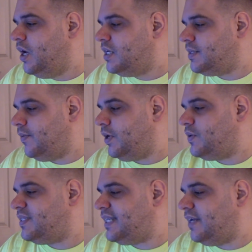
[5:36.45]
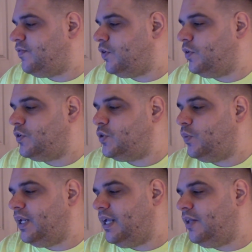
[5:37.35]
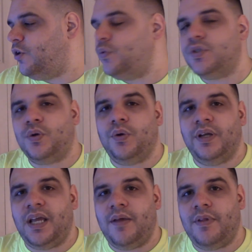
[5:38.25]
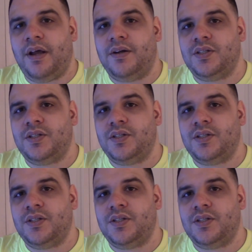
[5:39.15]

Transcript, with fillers: So I'm going to go Stanford to win a low-scoring game there.